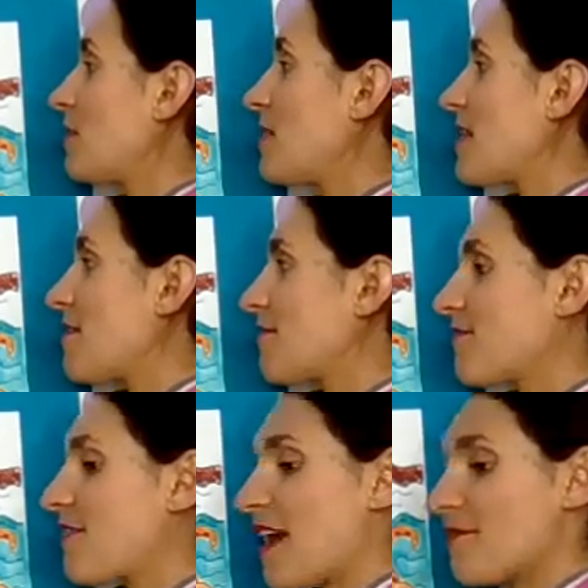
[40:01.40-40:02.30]
me their
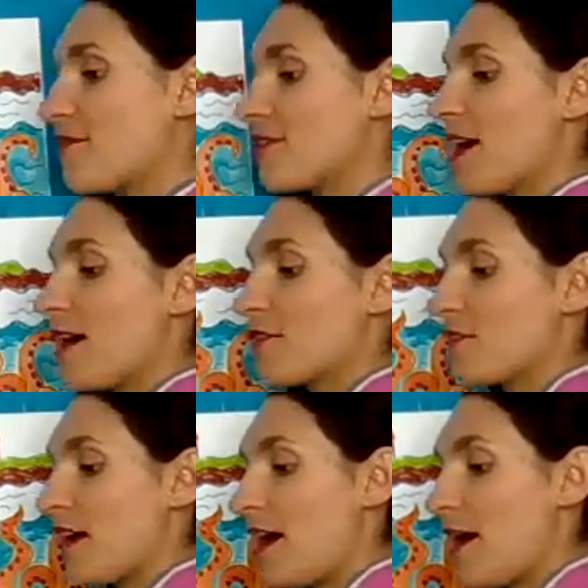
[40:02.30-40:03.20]
favorite
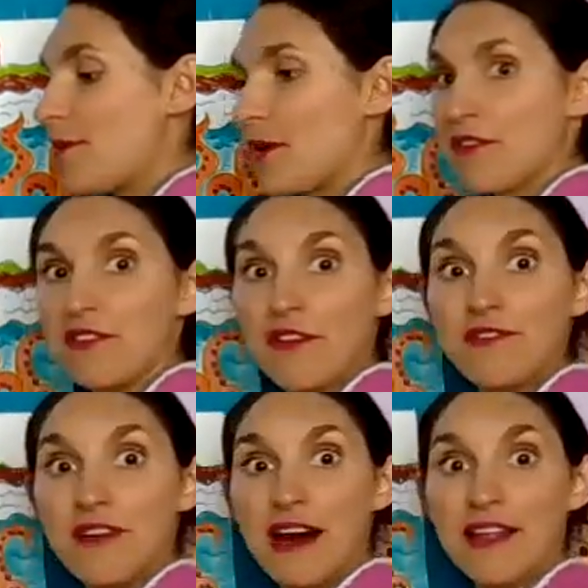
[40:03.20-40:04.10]
artwork so
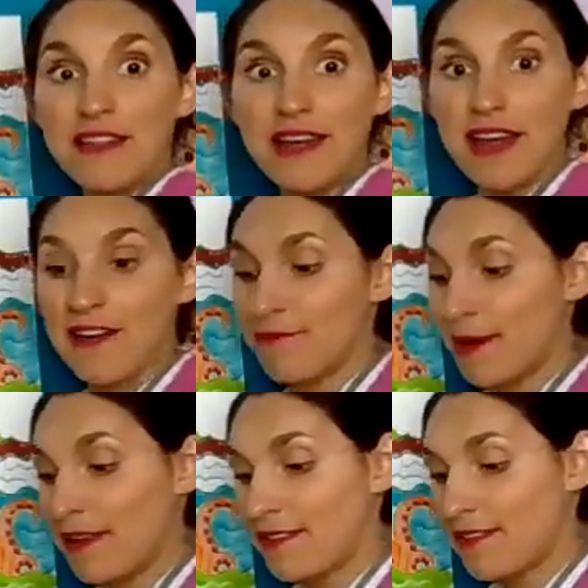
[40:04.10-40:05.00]
far that they have
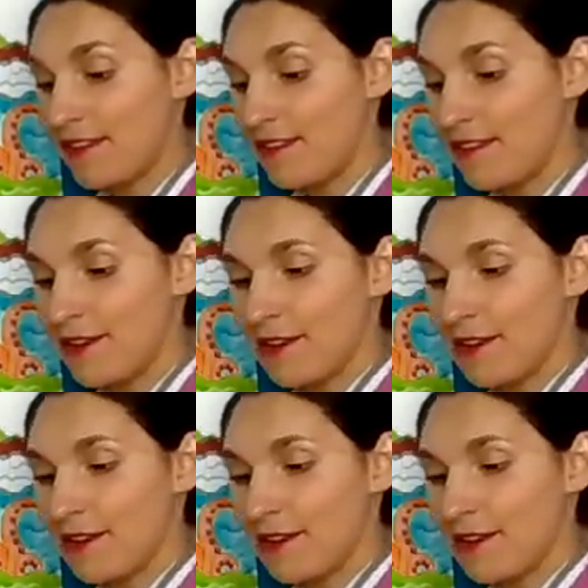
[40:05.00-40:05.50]
painted